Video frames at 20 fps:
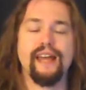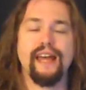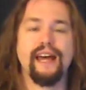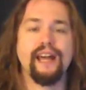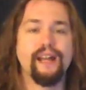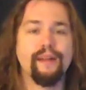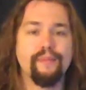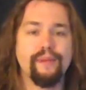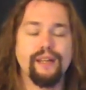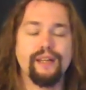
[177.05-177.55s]

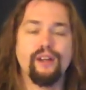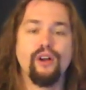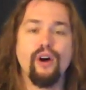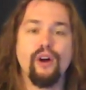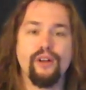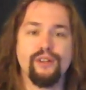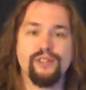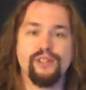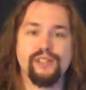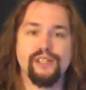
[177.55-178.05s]
atom and
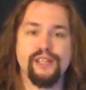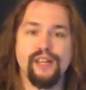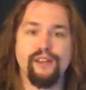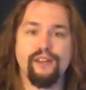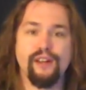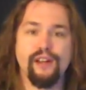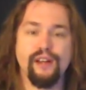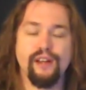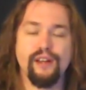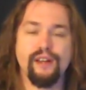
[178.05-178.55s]
causes a,
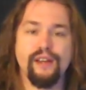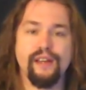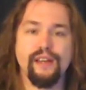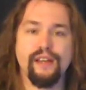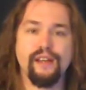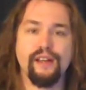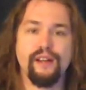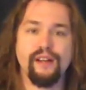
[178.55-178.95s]
a, a,